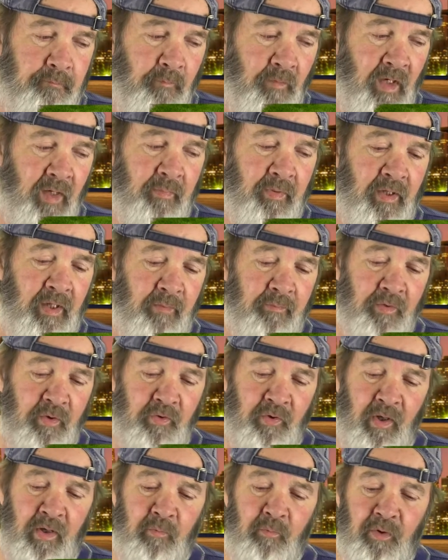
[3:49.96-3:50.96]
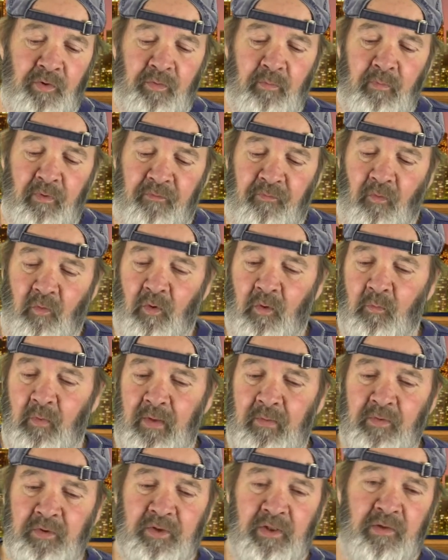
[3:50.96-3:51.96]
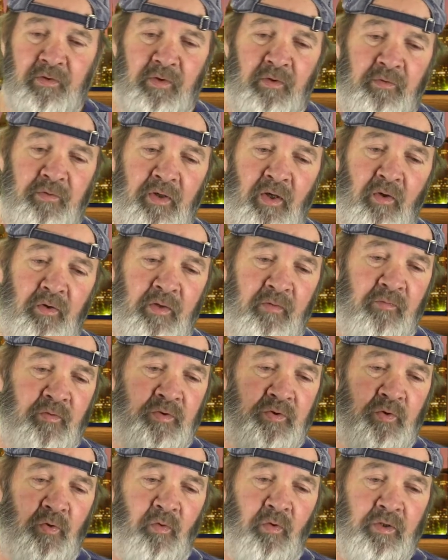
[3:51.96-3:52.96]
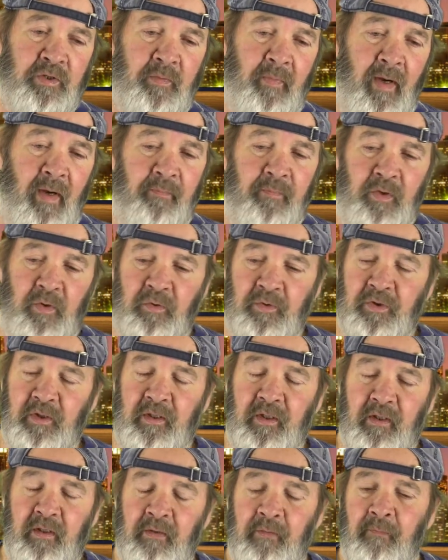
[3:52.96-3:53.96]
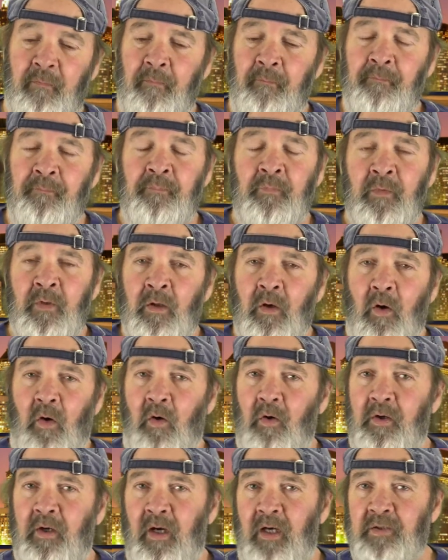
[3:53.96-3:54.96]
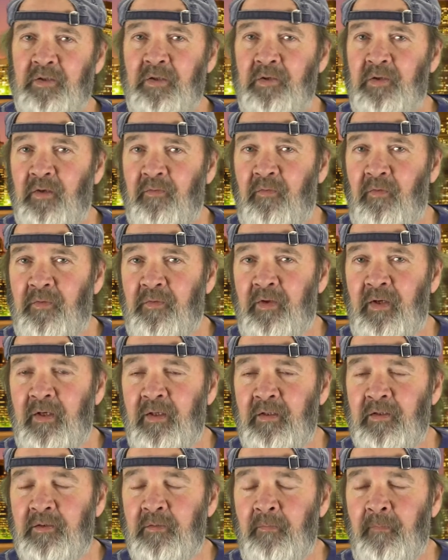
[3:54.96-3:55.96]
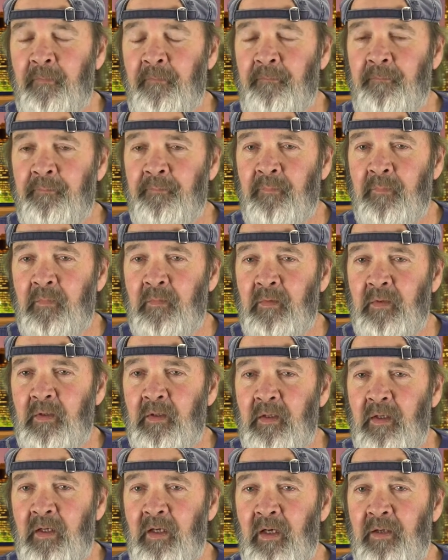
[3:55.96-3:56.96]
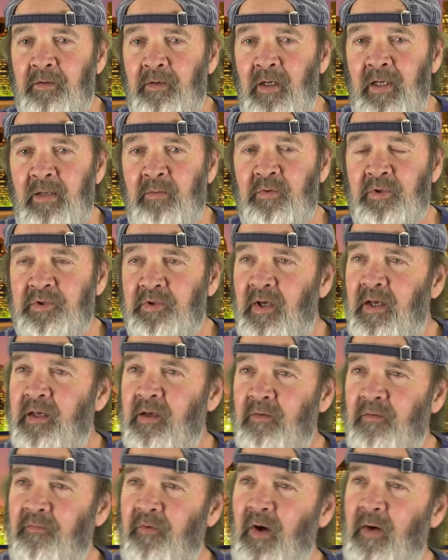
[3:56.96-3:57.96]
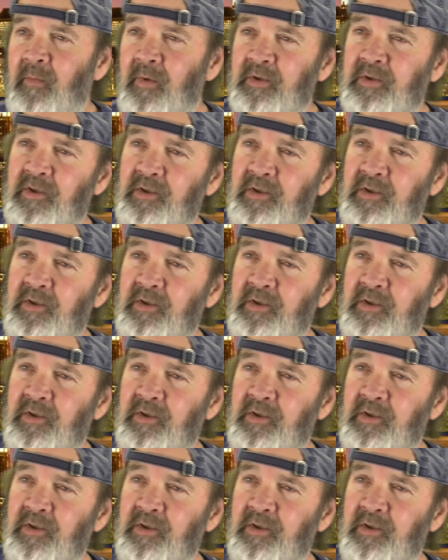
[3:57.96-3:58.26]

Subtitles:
I've been up in the crane with him before, and we would sit there and tell different stories about music and all kinds of different things. And he was taken from us.